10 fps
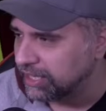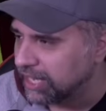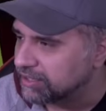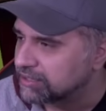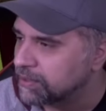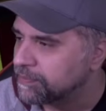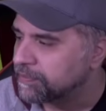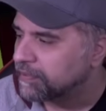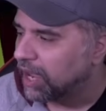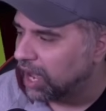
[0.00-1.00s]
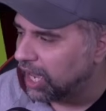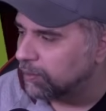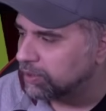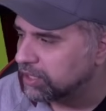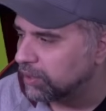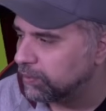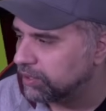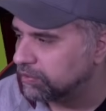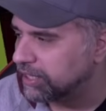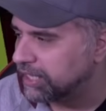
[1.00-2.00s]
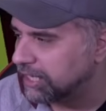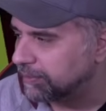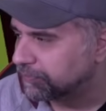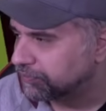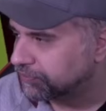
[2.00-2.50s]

this, I would go with Origi.